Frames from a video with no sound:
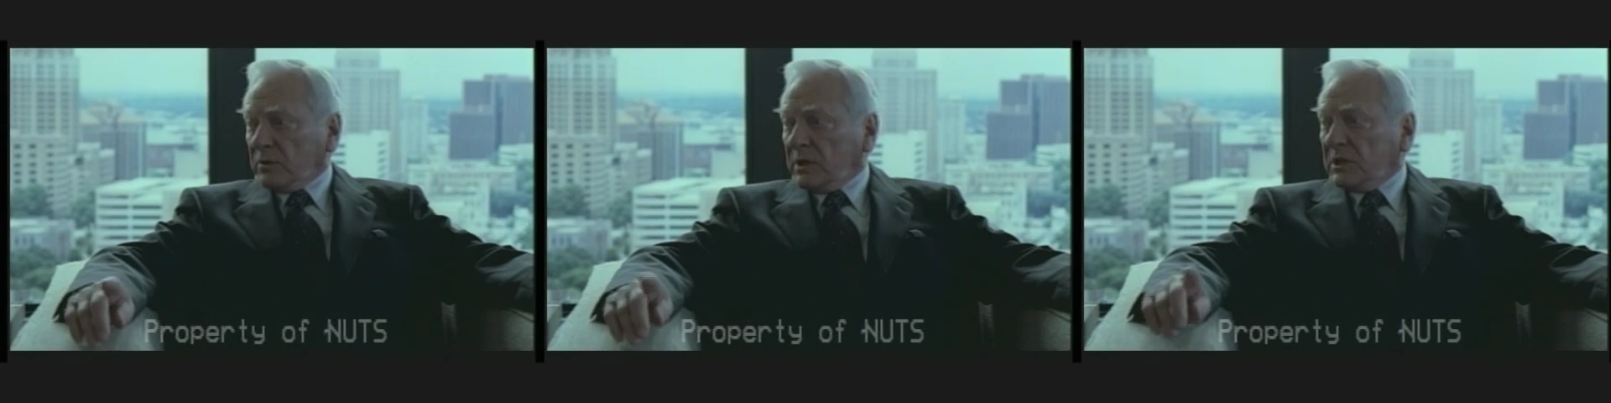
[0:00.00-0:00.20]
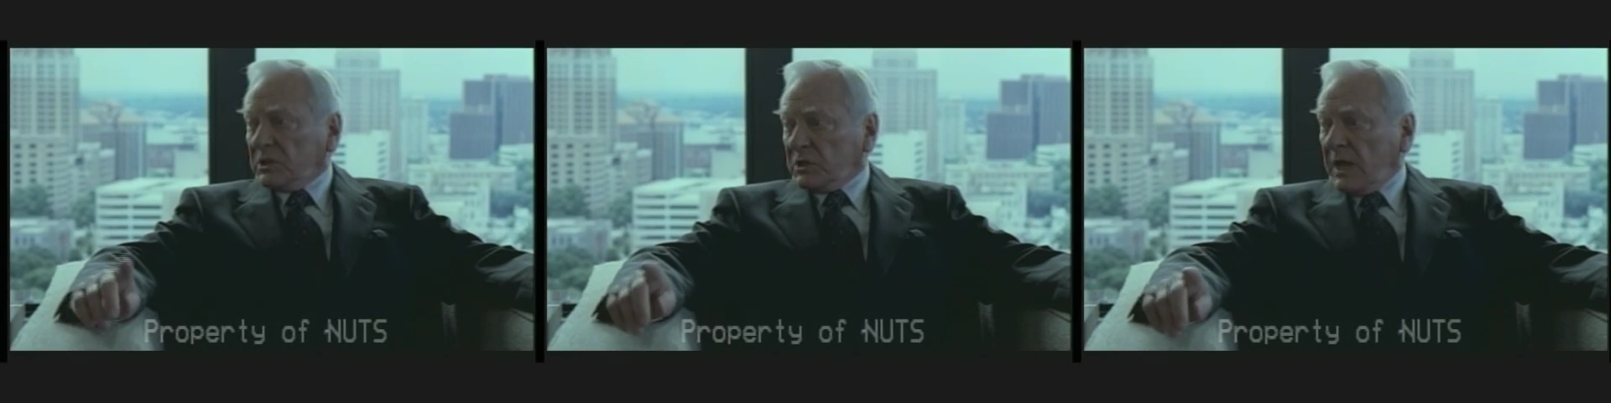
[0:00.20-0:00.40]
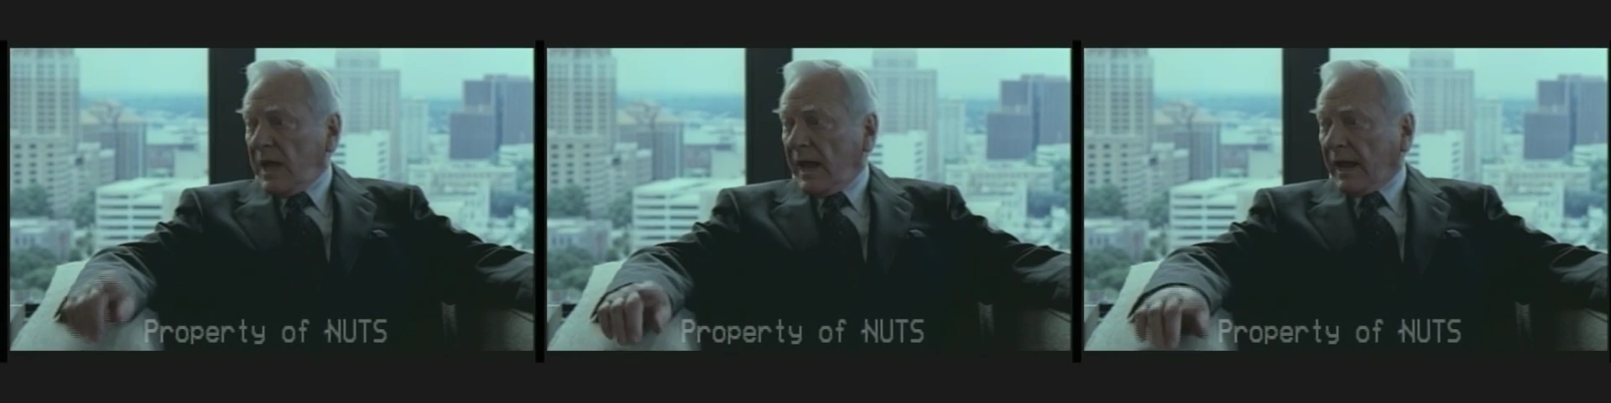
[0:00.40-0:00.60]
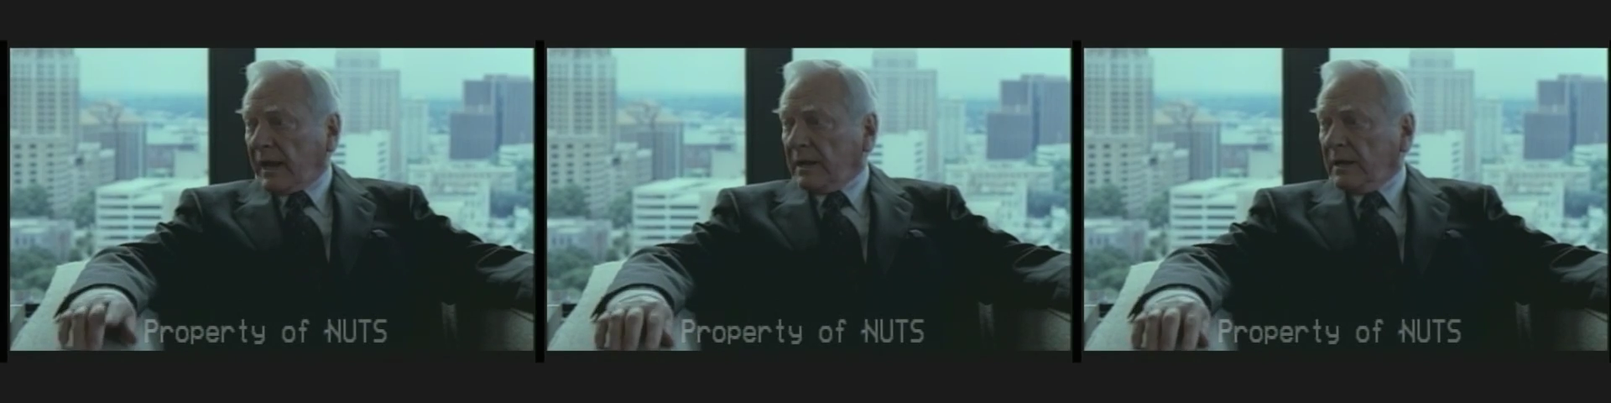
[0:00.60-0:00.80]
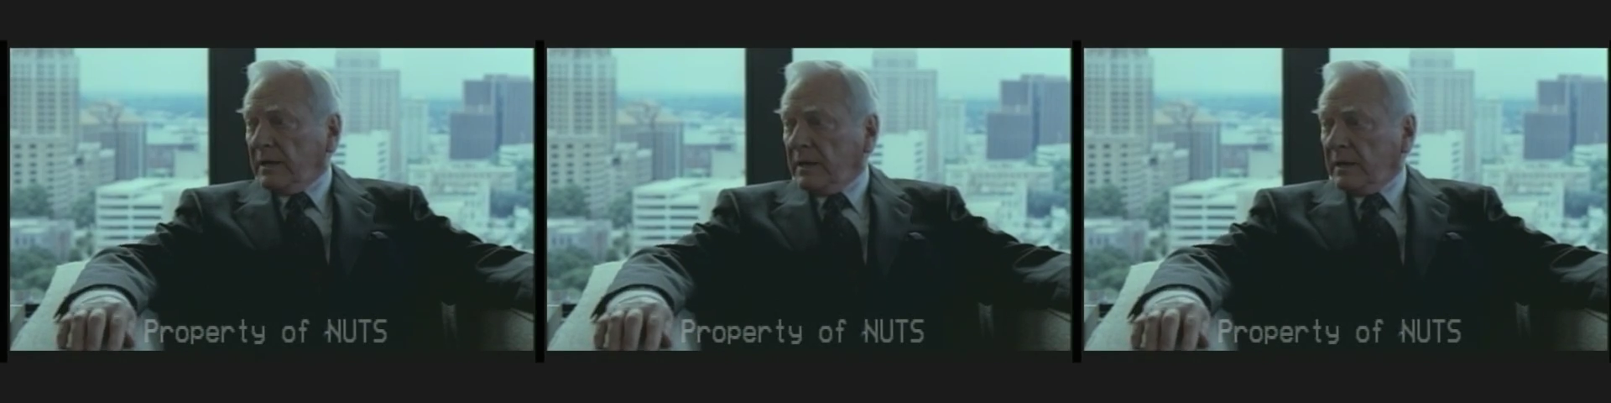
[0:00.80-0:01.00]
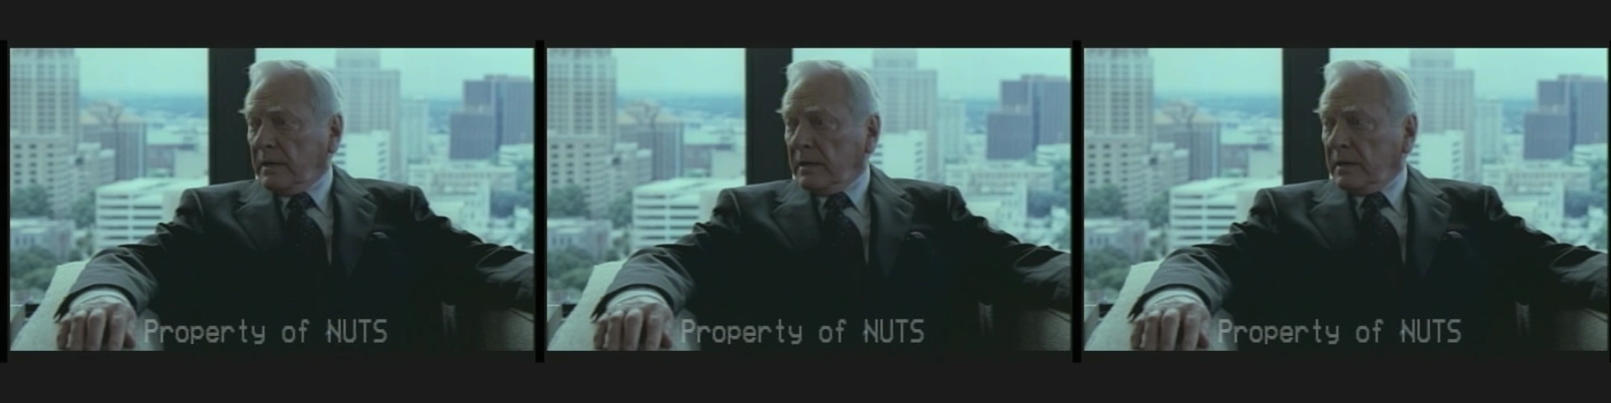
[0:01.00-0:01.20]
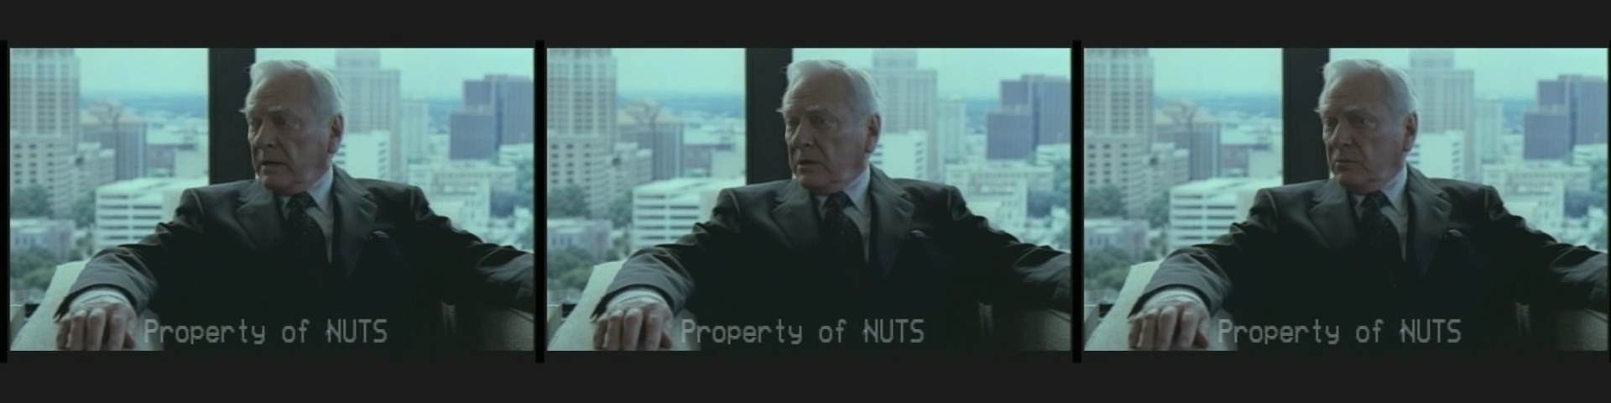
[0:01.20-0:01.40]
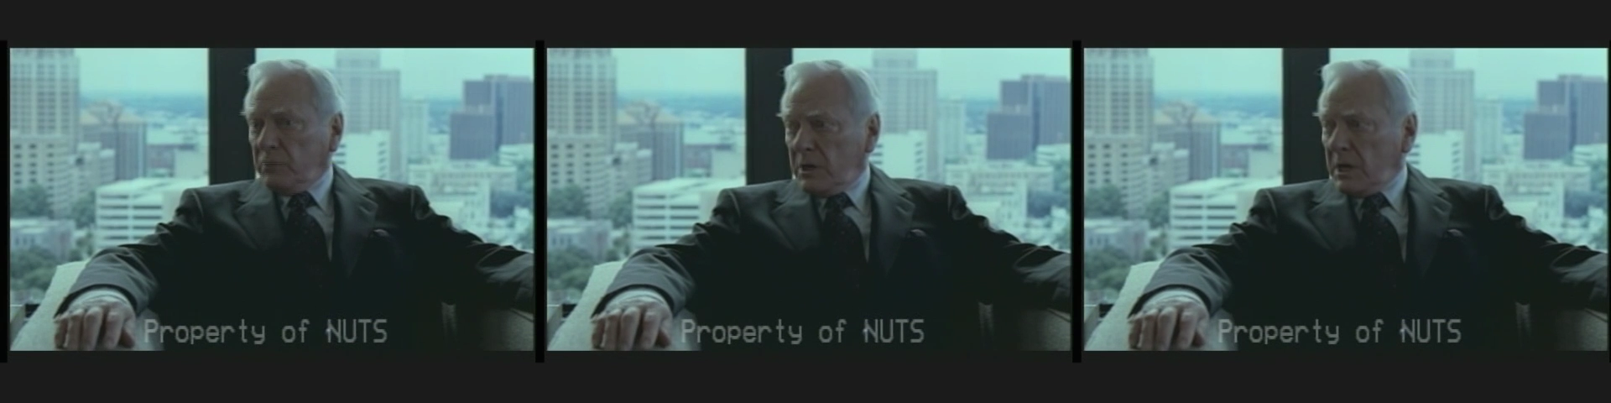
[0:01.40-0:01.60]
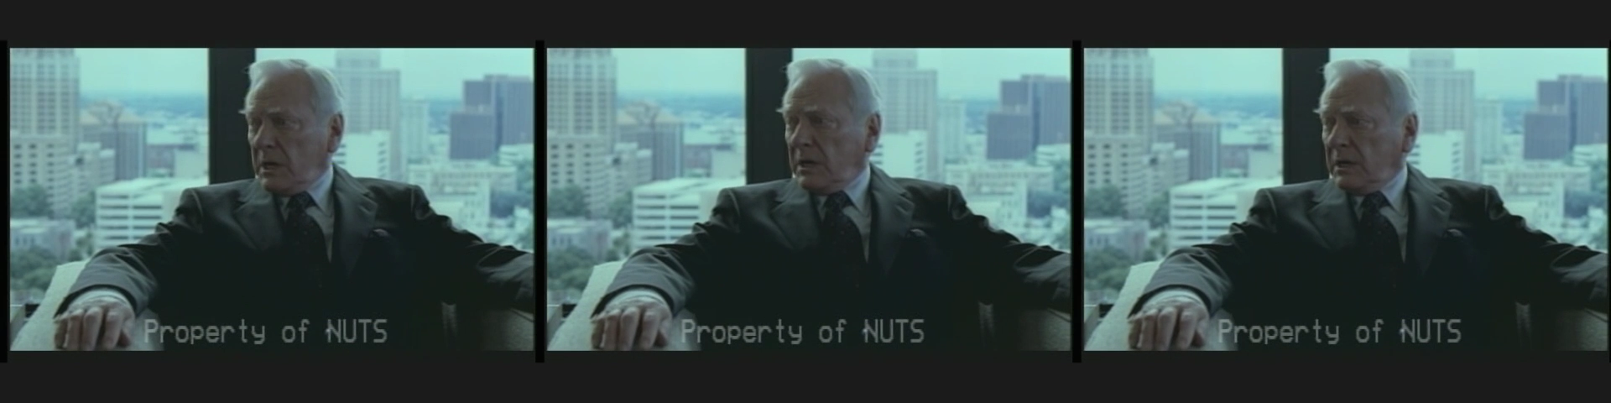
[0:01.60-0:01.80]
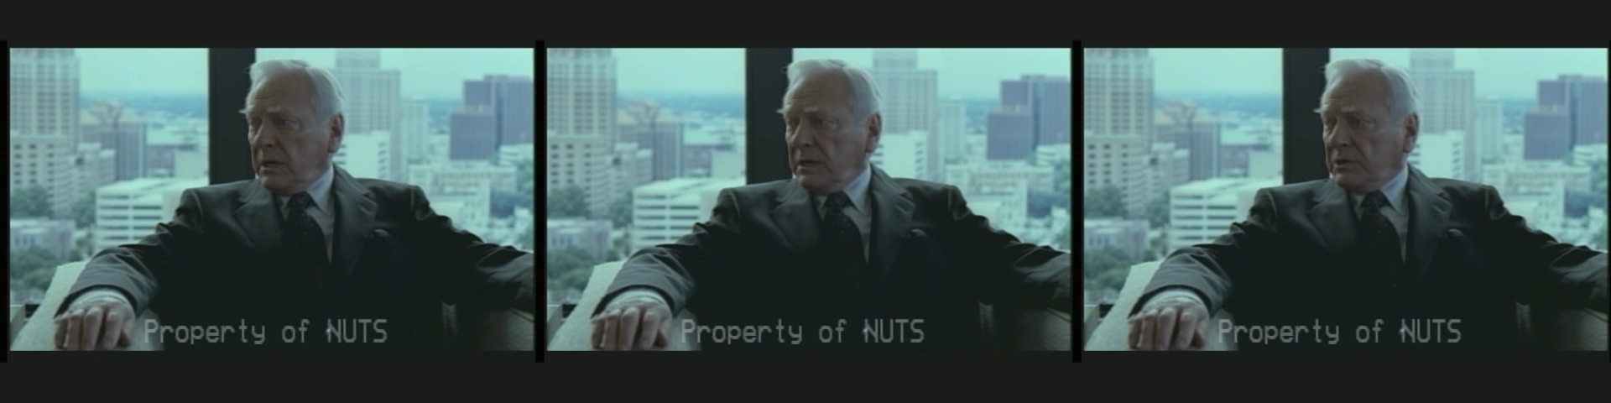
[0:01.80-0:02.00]
his neck. You
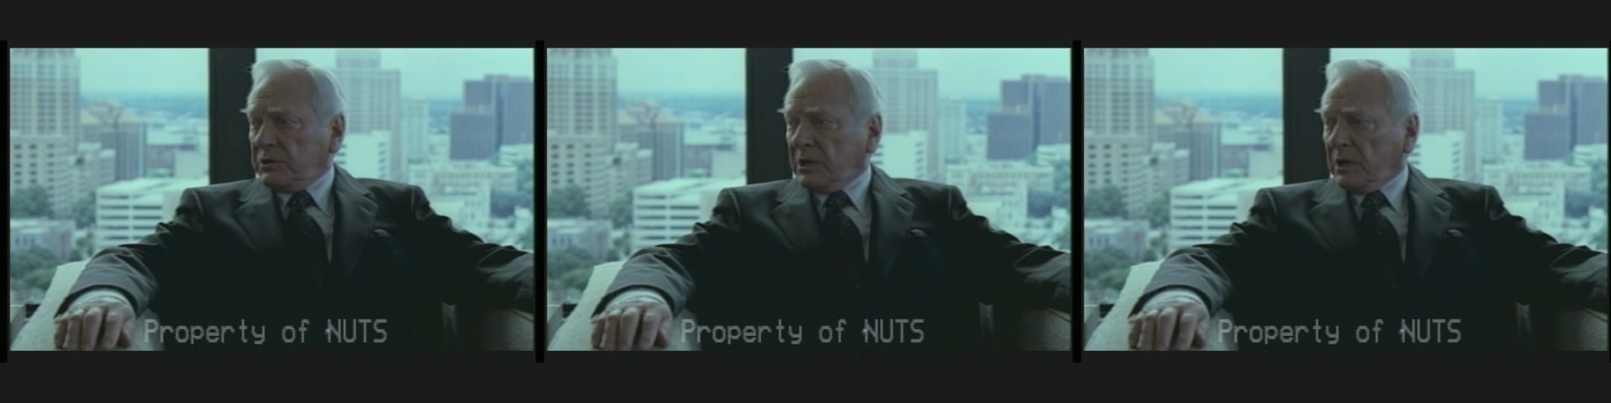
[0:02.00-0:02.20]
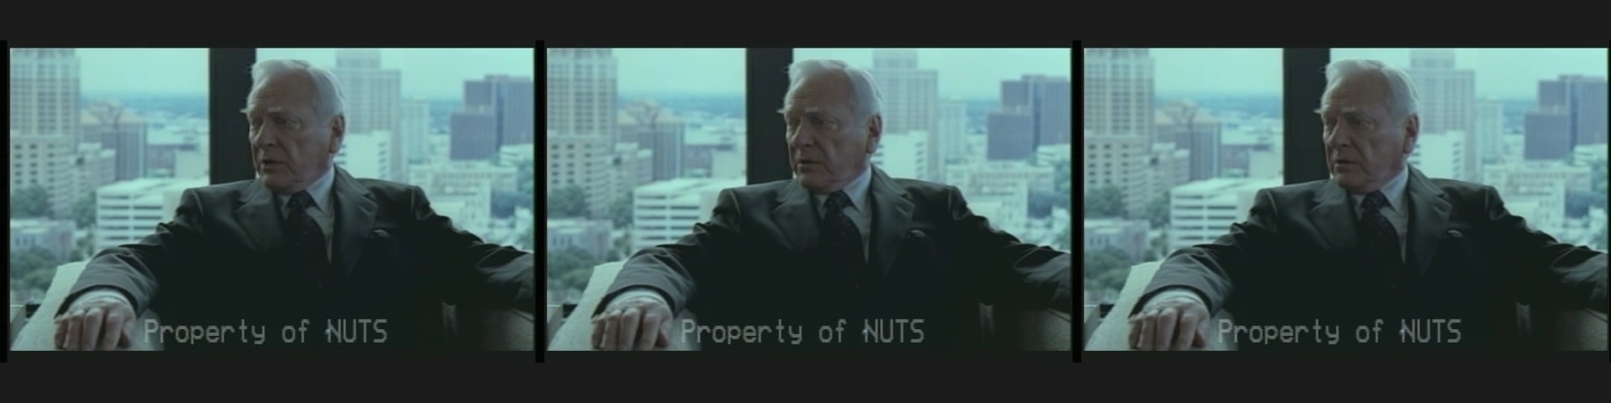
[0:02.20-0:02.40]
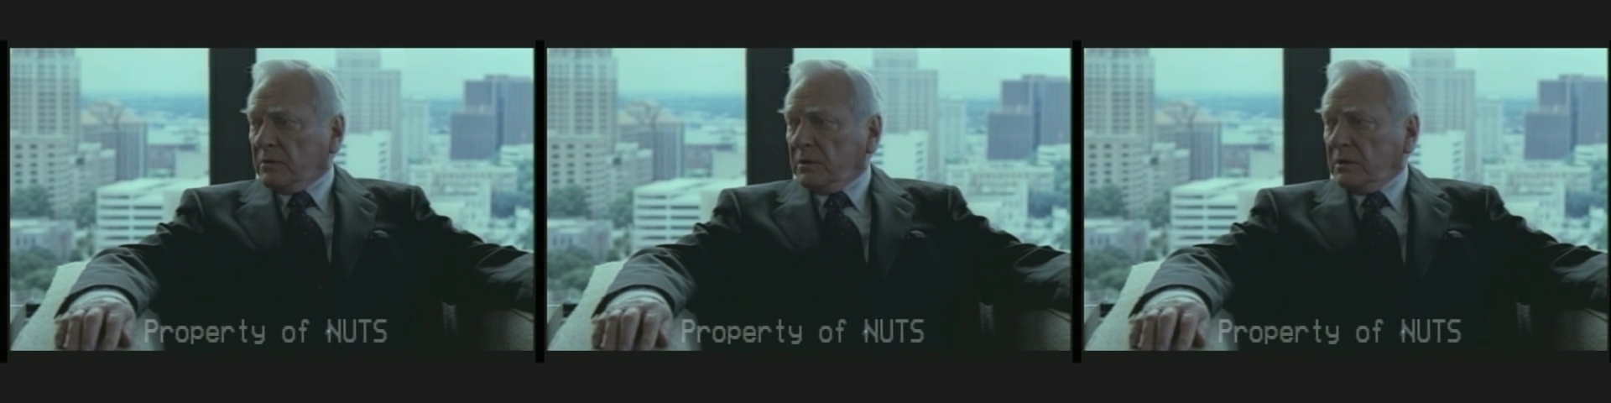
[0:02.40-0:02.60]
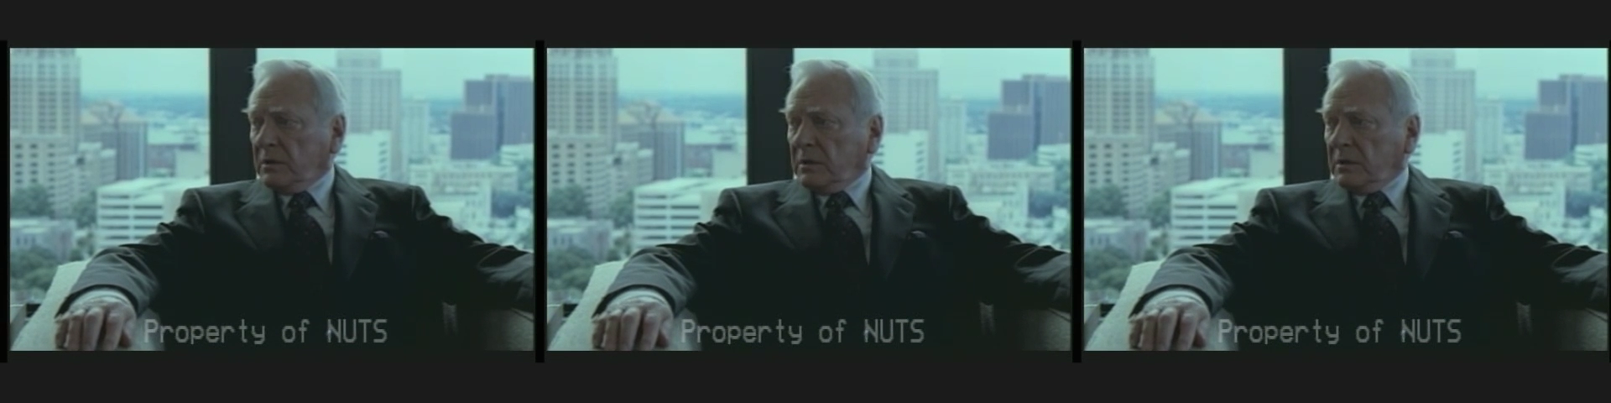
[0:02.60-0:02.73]
need each other.